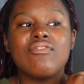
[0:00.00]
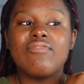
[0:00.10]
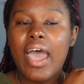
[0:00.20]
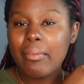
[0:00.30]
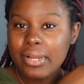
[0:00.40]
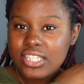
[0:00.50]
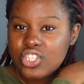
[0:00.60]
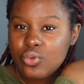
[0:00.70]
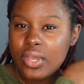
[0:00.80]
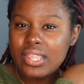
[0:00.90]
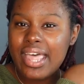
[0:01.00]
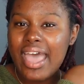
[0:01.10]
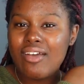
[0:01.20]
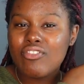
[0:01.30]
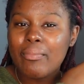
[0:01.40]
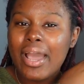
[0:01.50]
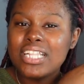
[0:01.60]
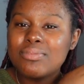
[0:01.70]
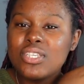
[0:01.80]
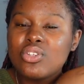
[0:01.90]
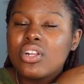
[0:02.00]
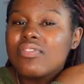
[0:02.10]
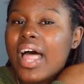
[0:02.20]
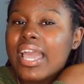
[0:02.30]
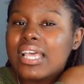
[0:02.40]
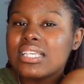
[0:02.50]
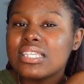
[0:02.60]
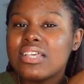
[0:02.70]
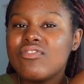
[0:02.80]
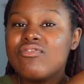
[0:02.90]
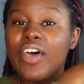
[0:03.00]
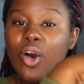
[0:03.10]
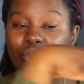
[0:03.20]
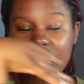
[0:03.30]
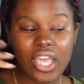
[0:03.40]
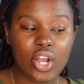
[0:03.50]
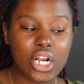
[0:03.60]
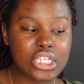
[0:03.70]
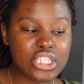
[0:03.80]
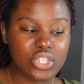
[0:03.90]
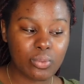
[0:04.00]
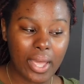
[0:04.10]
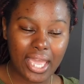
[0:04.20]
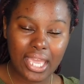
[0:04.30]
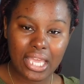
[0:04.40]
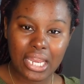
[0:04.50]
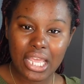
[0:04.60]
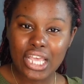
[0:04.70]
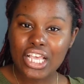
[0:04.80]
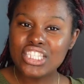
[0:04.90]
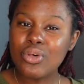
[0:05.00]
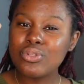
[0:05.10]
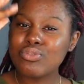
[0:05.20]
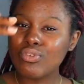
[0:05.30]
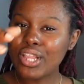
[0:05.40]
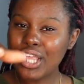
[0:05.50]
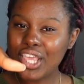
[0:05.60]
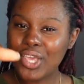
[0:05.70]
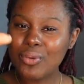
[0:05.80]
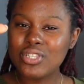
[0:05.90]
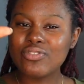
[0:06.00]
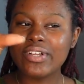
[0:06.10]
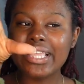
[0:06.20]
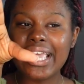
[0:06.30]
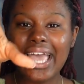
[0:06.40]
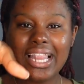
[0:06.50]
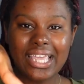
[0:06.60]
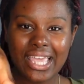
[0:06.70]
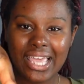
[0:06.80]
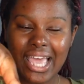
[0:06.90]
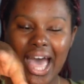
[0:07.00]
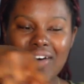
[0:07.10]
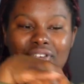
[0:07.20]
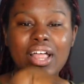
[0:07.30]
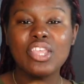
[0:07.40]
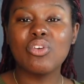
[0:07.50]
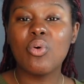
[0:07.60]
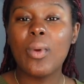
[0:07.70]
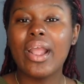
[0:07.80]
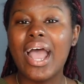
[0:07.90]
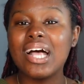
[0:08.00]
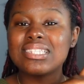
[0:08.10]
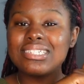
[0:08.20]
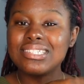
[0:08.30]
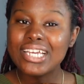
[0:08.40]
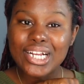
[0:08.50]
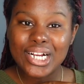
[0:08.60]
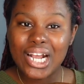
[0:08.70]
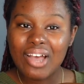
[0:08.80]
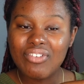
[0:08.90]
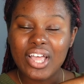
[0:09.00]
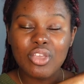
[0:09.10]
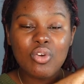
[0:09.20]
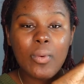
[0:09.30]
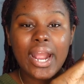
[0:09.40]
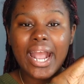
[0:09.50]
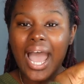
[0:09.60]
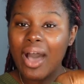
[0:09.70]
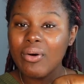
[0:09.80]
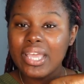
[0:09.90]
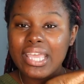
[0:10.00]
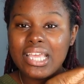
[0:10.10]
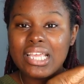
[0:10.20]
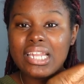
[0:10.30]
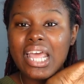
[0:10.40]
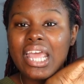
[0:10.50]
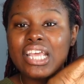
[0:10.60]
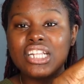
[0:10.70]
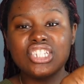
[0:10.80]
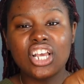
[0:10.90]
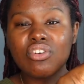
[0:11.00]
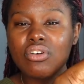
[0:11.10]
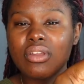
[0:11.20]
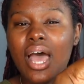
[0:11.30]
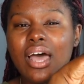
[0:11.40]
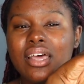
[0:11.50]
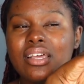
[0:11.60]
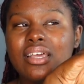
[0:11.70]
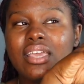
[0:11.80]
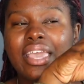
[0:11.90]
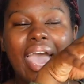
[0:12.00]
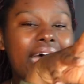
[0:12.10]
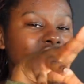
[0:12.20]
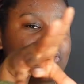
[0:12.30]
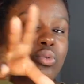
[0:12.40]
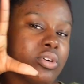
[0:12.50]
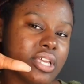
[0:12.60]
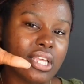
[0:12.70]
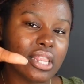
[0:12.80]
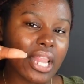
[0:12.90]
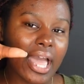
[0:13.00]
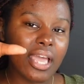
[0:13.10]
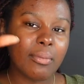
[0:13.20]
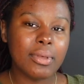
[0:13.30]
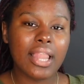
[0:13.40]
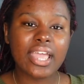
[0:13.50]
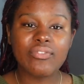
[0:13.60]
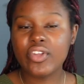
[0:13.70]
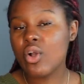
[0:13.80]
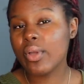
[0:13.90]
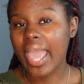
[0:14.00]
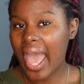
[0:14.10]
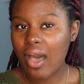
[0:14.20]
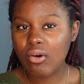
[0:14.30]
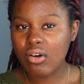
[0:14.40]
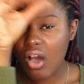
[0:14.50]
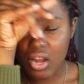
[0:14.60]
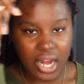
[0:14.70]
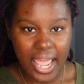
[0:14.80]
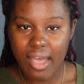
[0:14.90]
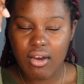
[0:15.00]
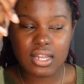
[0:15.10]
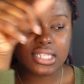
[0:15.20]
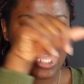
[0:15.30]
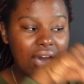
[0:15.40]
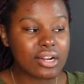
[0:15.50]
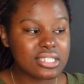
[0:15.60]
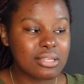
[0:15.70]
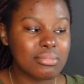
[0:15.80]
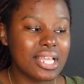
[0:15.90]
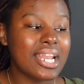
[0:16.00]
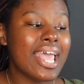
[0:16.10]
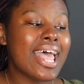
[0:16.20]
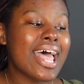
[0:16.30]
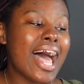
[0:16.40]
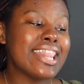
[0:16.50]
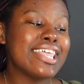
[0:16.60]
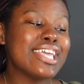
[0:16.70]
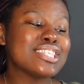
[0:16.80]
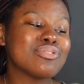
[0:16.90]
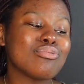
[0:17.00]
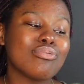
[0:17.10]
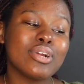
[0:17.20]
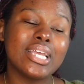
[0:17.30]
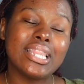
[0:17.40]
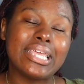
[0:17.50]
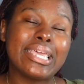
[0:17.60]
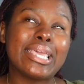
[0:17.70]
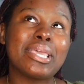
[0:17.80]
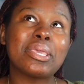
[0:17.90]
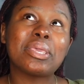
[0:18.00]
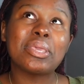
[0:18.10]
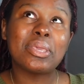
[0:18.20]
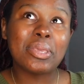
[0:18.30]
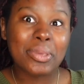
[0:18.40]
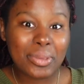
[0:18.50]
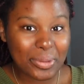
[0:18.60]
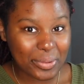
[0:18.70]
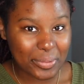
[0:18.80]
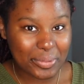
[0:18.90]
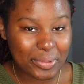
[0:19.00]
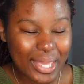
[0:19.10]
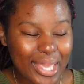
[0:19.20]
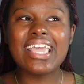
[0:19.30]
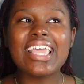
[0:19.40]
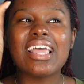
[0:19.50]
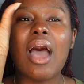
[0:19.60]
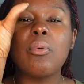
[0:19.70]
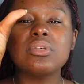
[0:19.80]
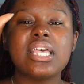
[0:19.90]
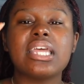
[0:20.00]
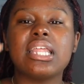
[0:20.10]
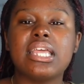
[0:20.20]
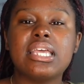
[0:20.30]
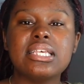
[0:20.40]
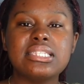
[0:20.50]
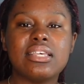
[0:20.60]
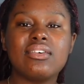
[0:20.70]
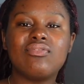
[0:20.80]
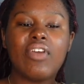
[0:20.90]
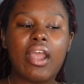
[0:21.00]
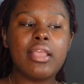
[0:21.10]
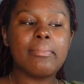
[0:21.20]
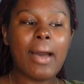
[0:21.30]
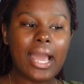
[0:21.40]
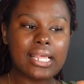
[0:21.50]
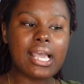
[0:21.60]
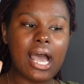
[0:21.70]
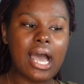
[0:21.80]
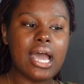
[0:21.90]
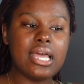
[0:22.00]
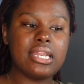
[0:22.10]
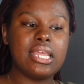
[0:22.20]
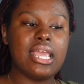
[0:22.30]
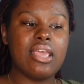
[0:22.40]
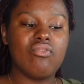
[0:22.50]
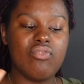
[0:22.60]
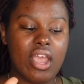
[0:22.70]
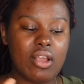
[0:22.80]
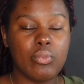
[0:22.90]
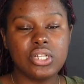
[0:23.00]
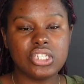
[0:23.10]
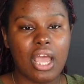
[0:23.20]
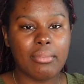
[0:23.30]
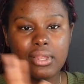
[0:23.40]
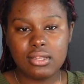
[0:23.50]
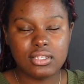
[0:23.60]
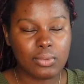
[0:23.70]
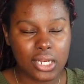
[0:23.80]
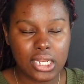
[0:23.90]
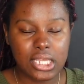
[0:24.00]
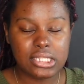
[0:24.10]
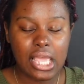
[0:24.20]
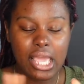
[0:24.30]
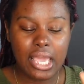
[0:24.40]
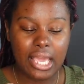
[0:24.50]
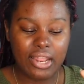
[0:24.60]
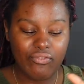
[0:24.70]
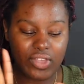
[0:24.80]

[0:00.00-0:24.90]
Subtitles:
fabric to it that reminds me sort of like velvet or suede. So it's really cute, it's really elegant. I feel like you could wear it out to dinner. I feel like you could wear it out in general, not casual like, but like if you're going out on a night out on the town or something. I think it's really cute. I will say it is very bodycon and very, which I mean is what it is. And it